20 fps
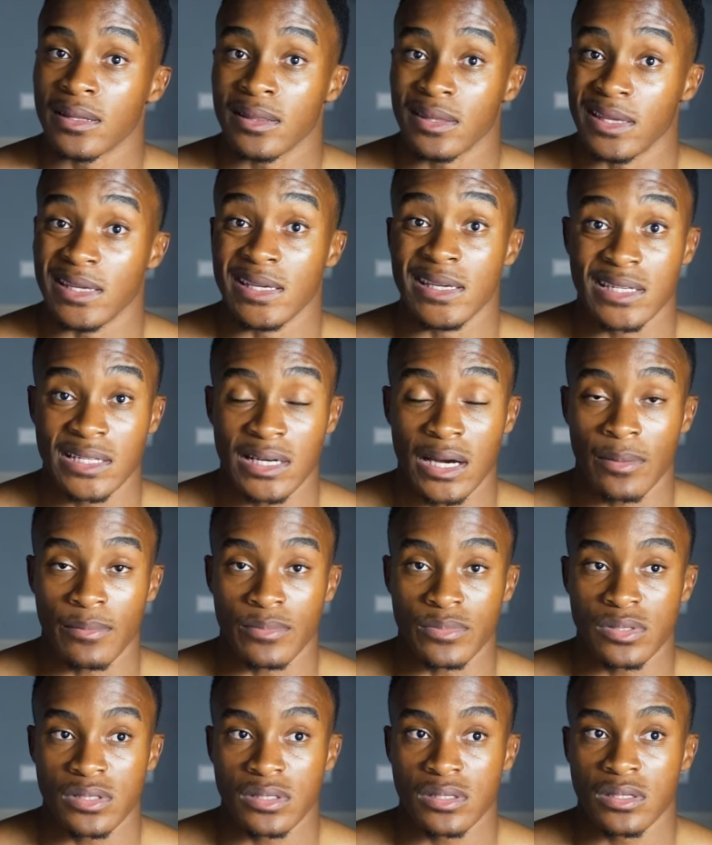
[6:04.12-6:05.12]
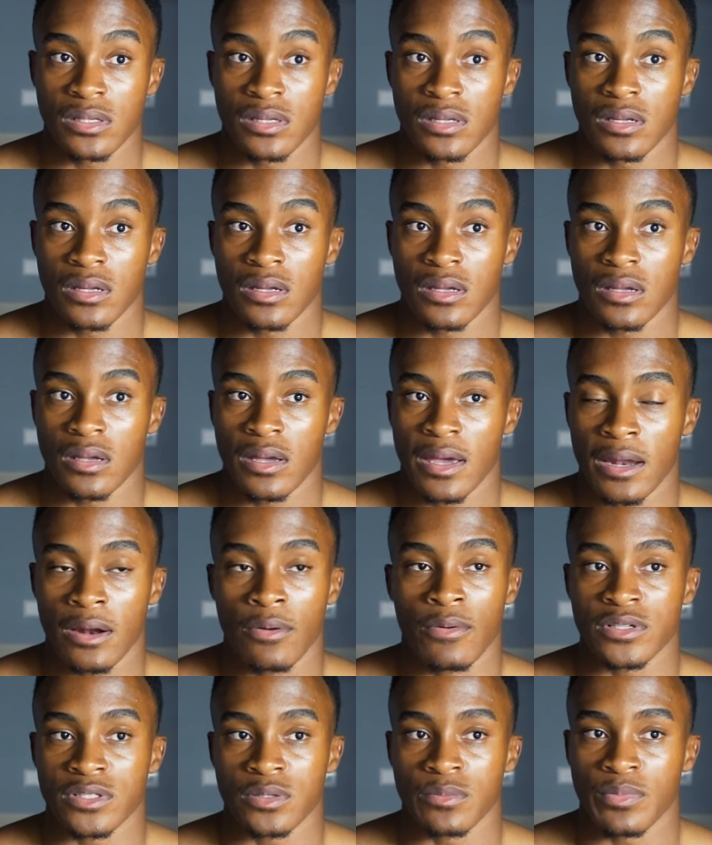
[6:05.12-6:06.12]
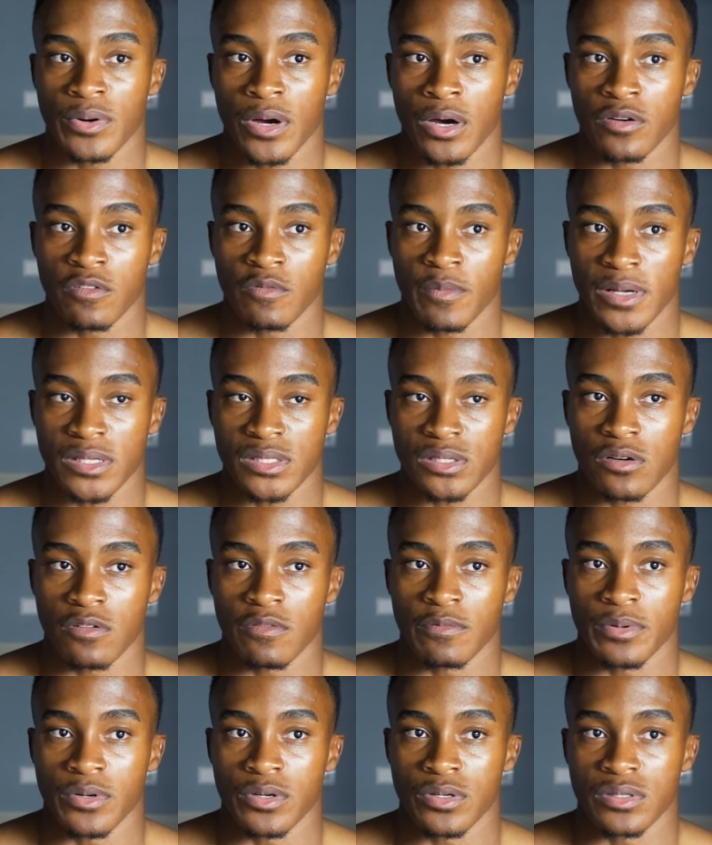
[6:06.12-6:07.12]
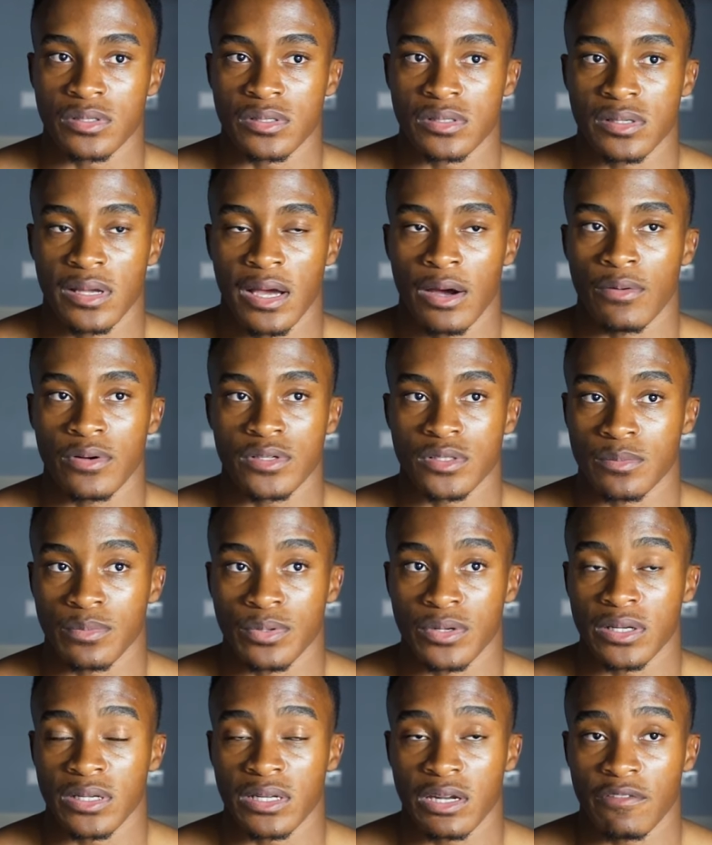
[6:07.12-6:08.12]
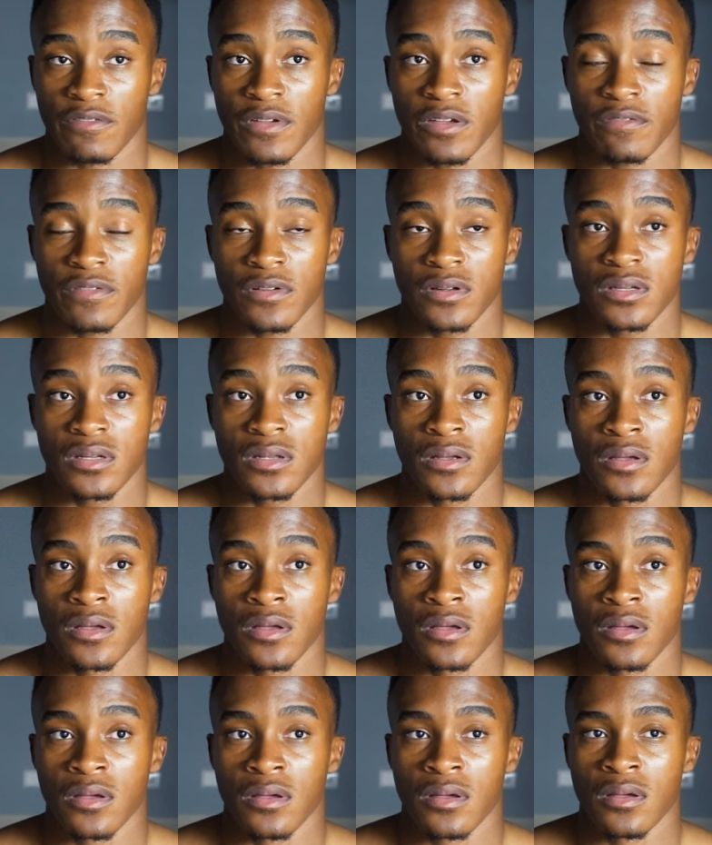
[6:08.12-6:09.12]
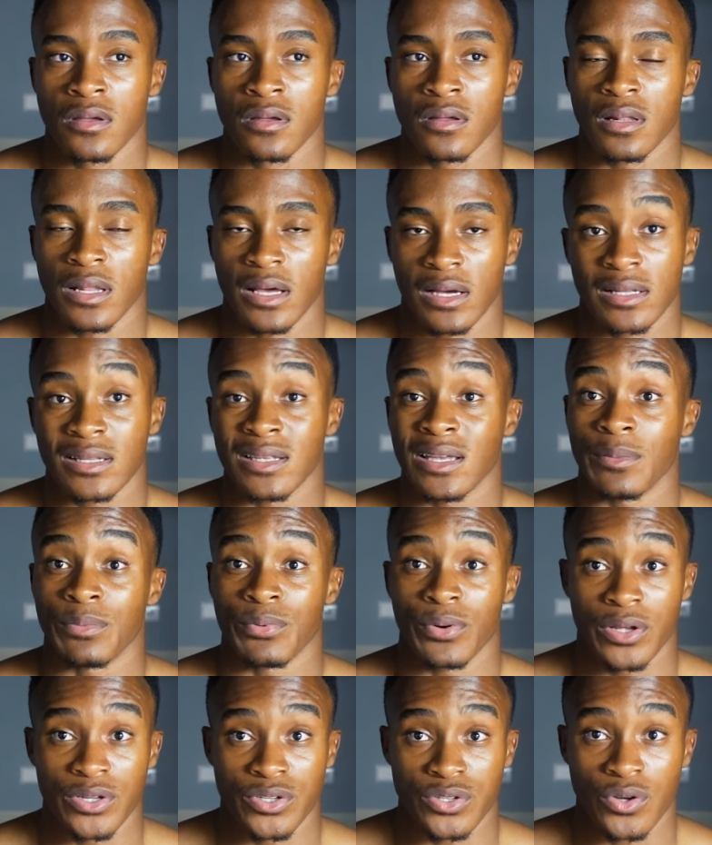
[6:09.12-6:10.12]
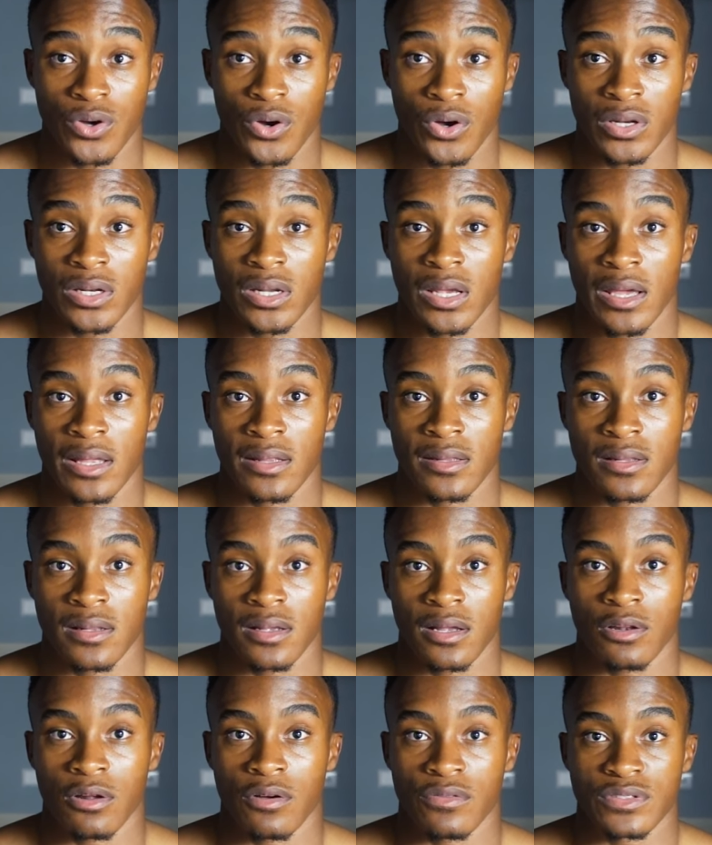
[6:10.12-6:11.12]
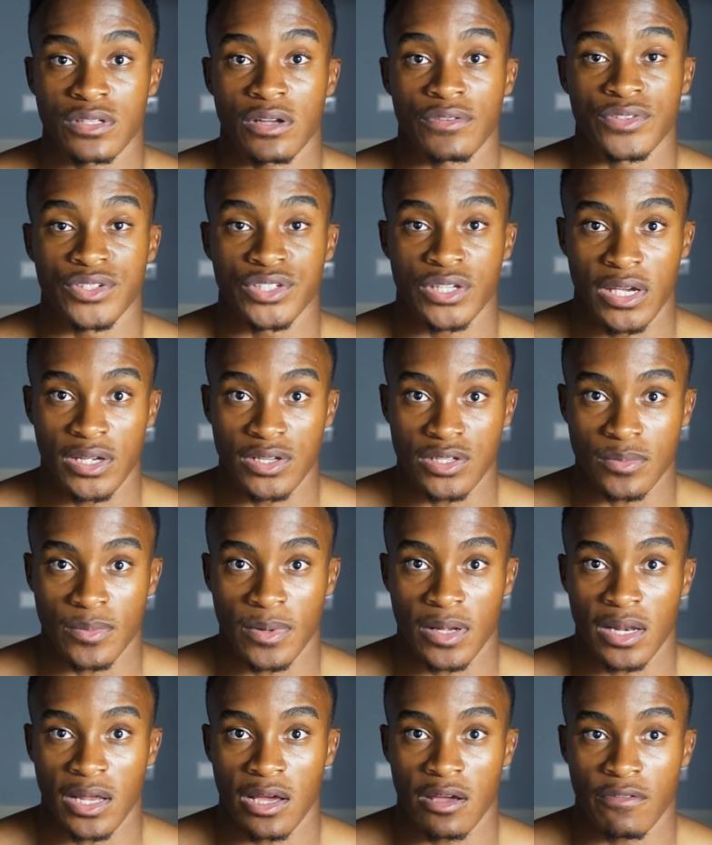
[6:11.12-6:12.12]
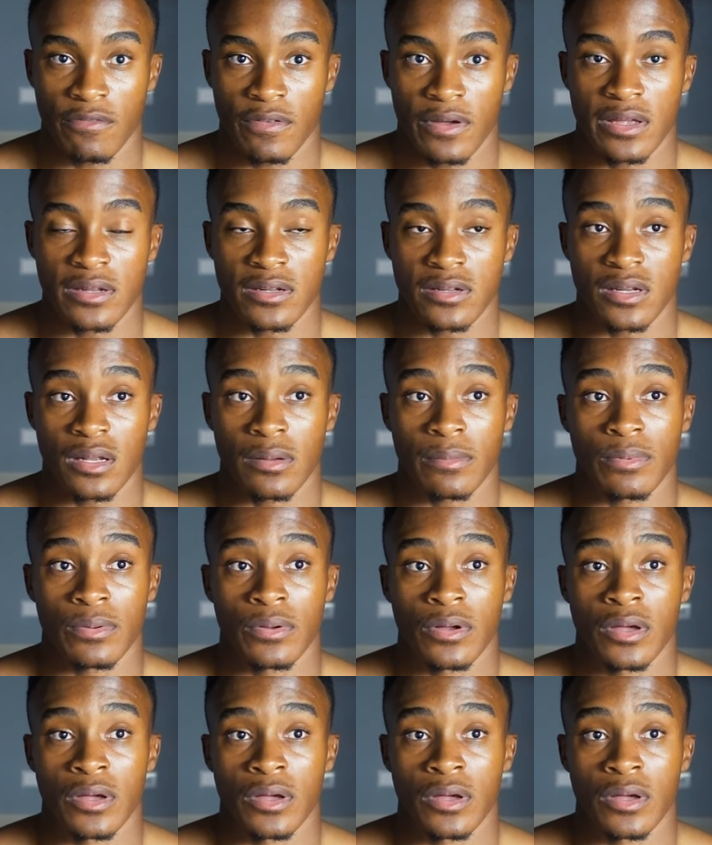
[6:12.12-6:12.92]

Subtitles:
the heat comes. And I wasn't proud of myself because I wasn't putting enough effort. Luckily, I prayed to God and a lot of stuff changed in my life. I ended up